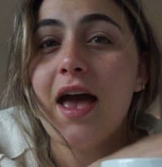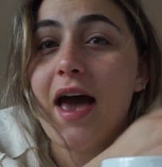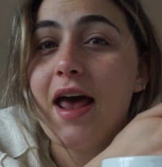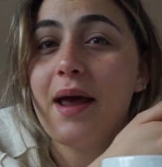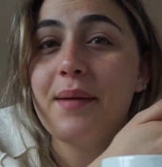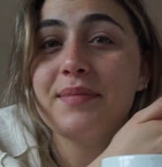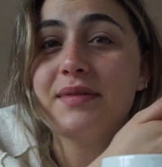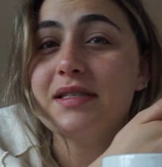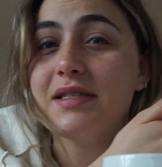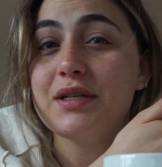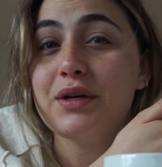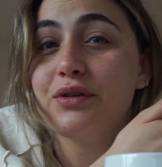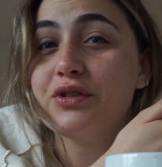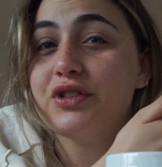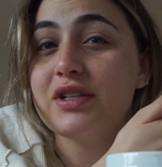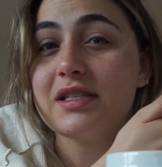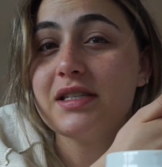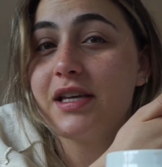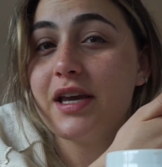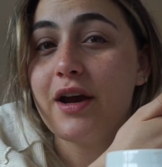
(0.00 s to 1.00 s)
and I'm still
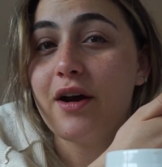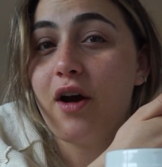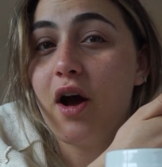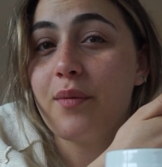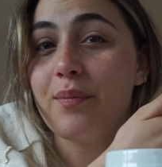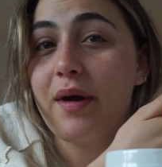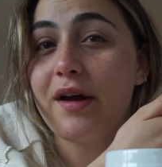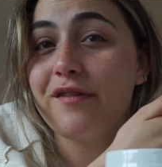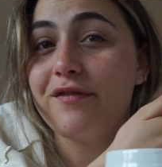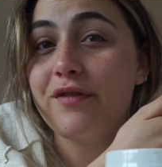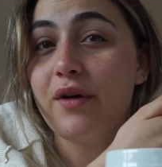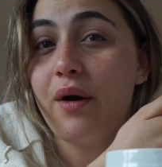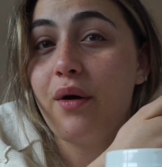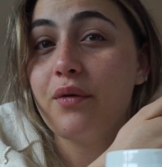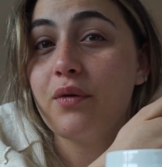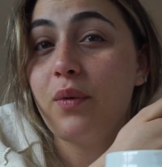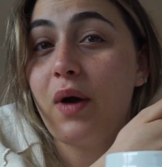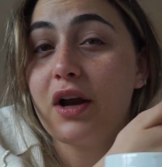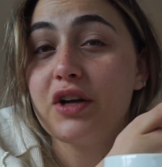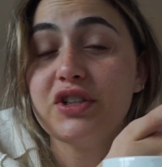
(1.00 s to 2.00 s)
just here on my
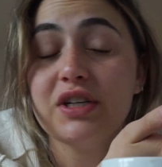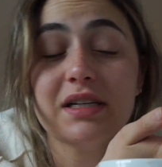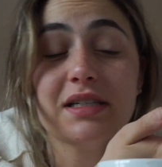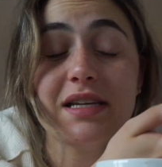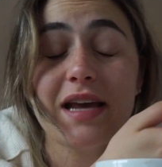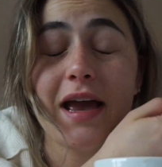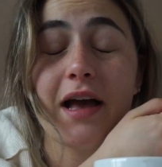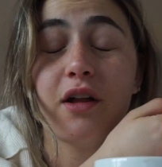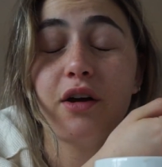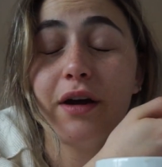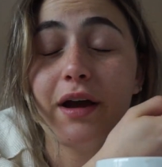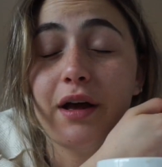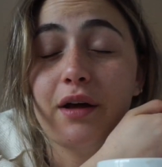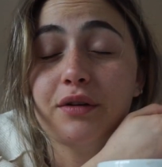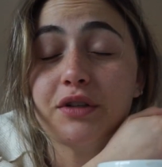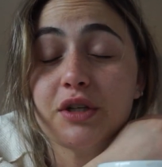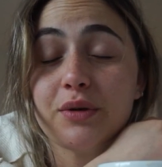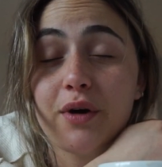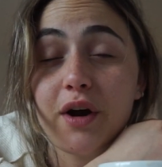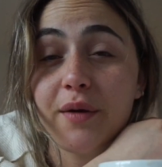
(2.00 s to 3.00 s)
phone watching Taylor
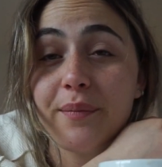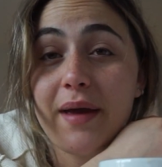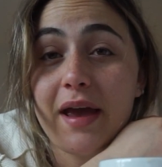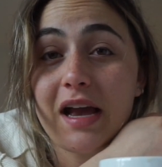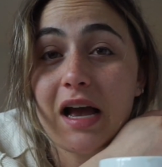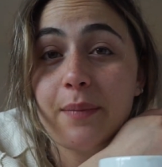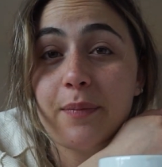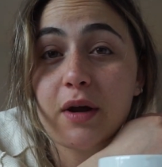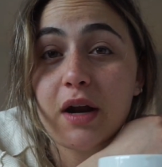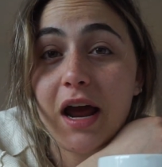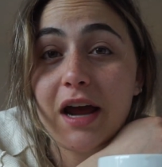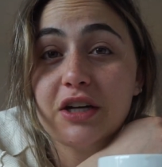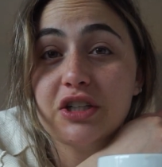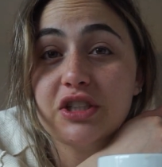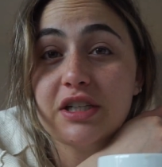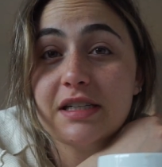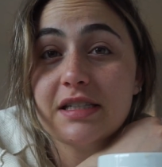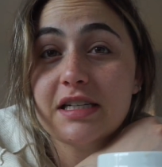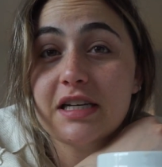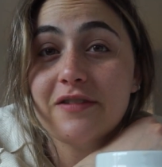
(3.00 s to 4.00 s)
Hill do her makeup on
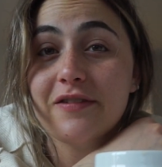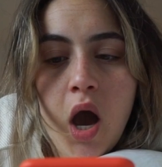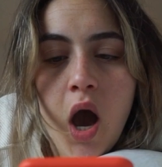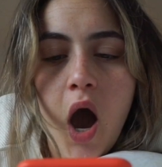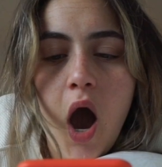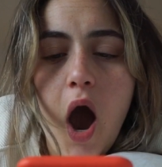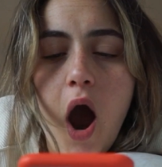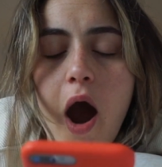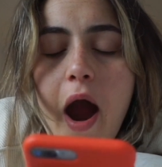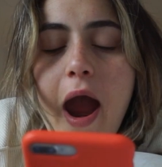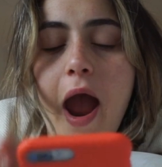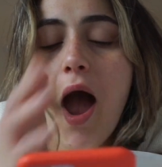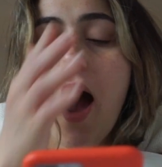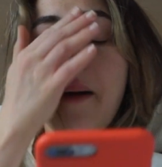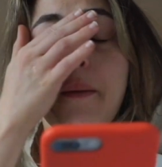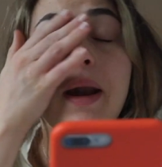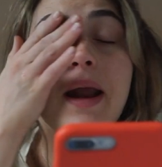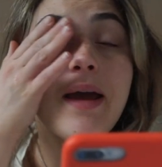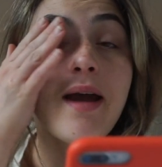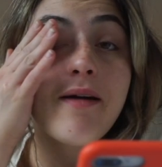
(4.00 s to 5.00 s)
IGTV. All right,
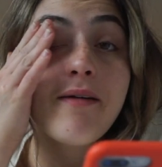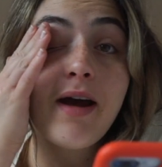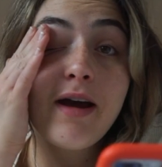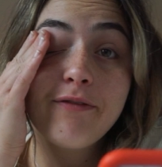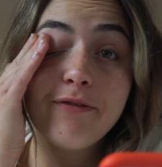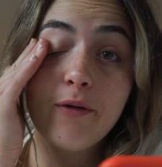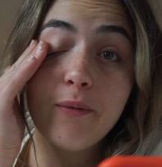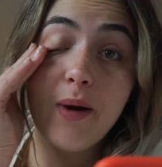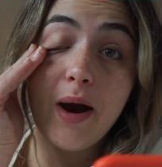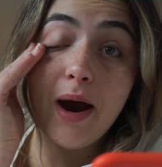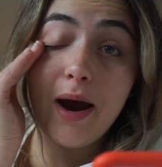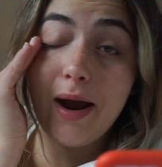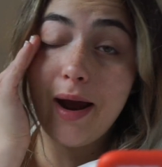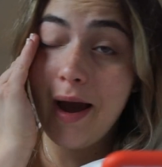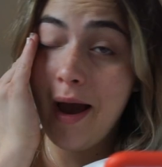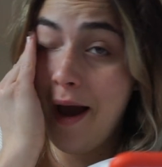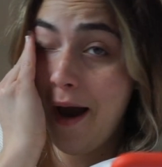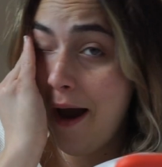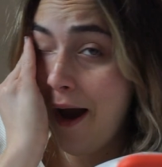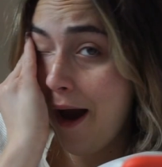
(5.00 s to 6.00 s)
I'm gonna get ready for
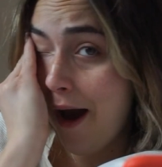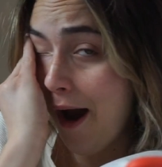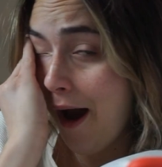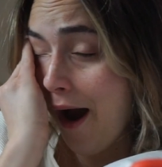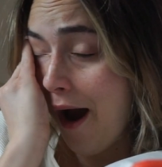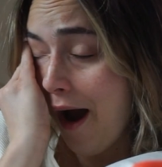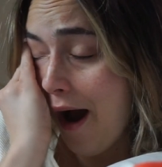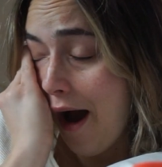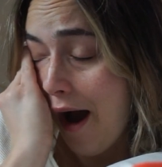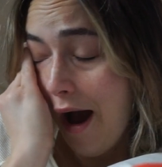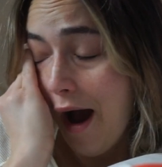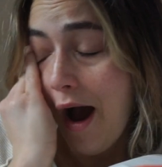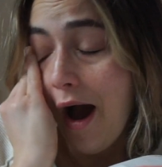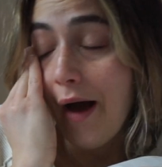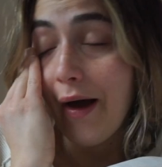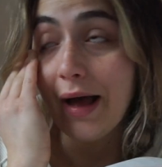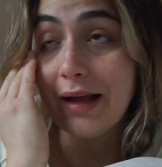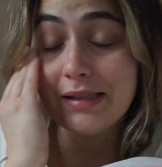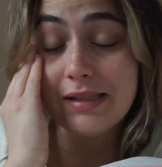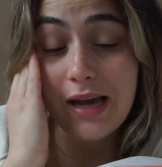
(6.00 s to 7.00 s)
work.
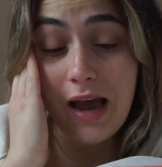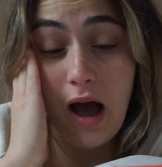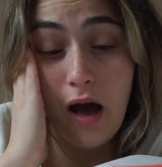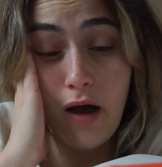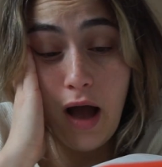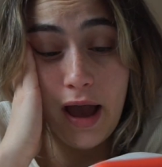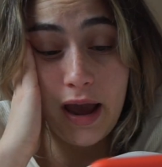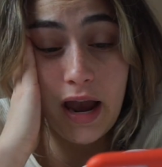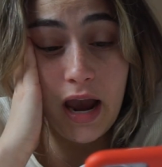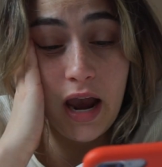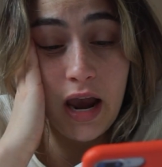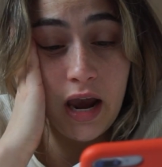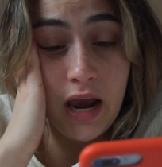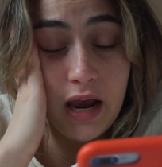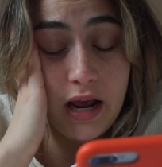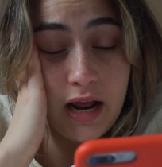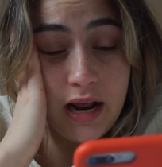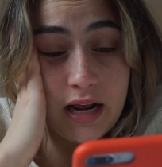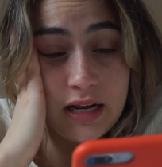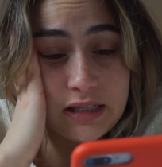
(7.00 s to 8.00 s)
Let's see how long
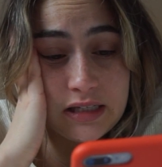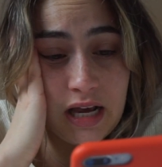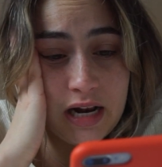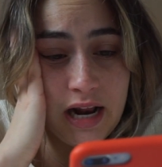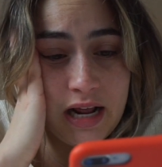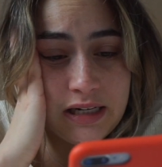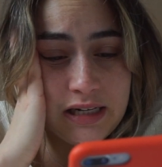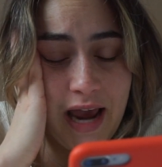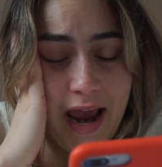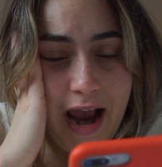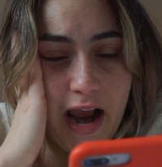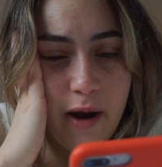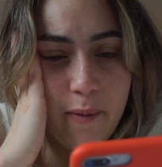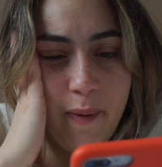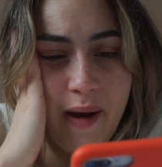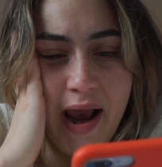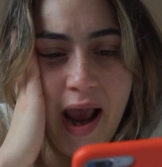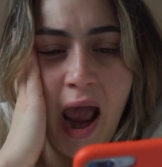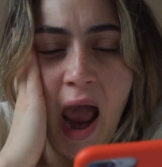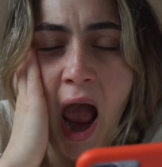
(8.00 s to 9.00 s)
it's gonna take
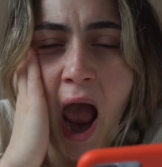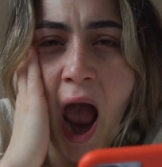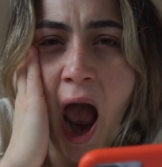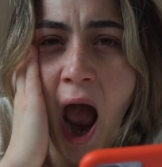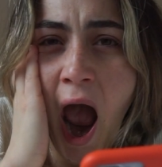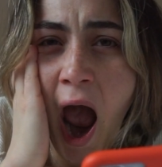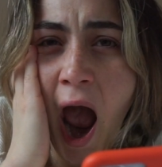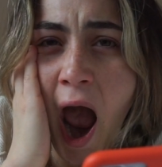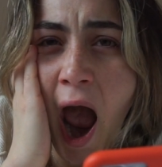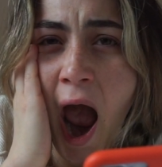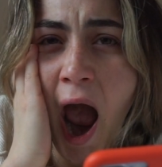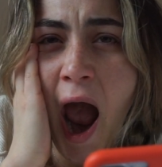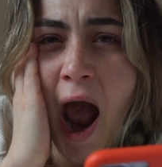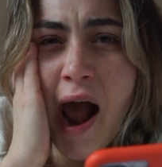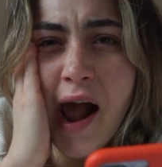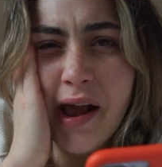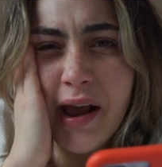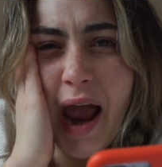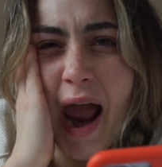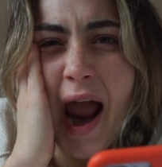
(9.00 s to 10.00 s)
me.
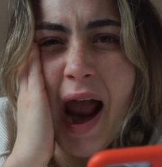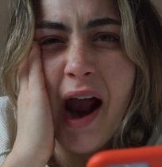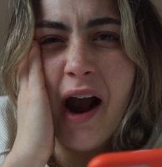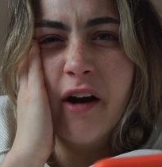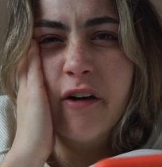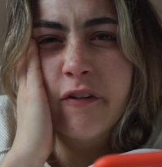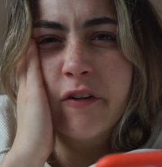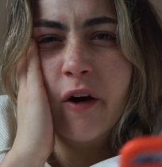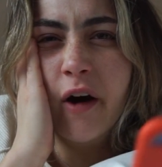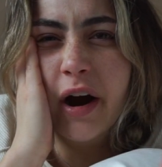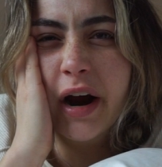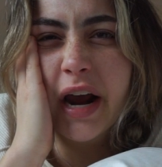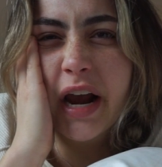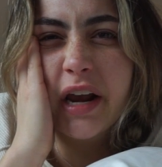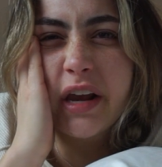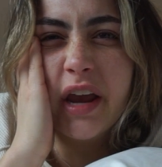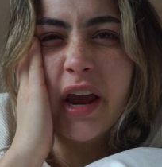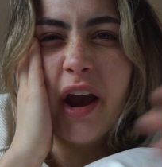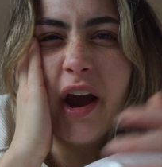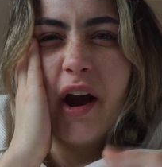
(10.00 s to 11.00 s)
It's
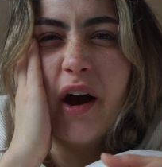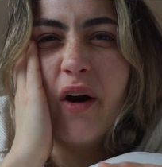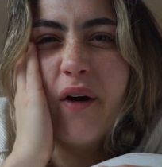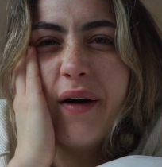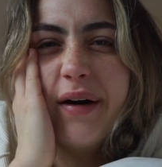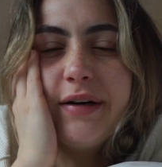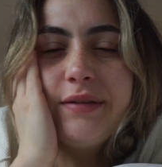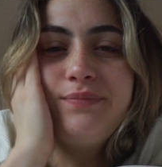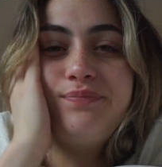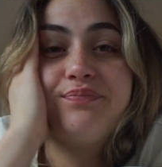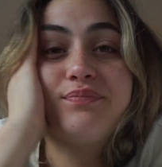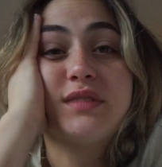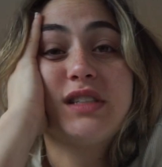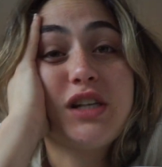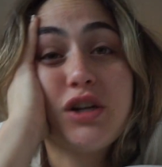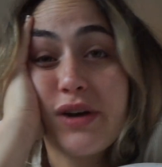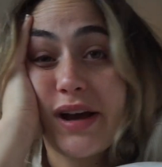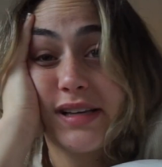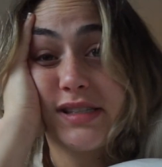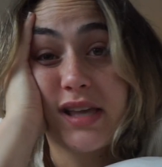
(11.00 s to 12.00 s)
8:42.
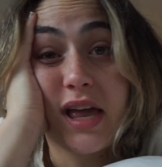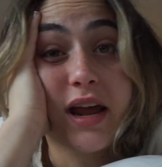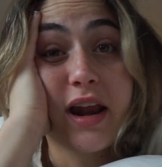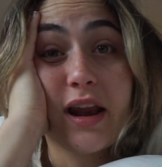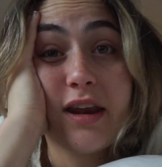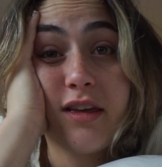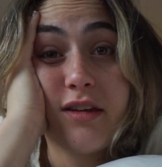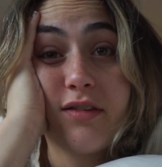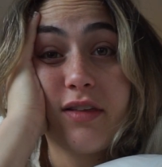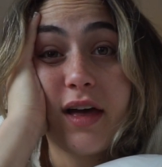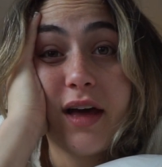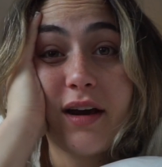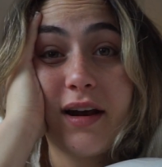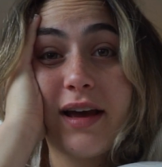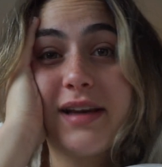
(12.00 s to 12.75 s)
Did you guys get any of that?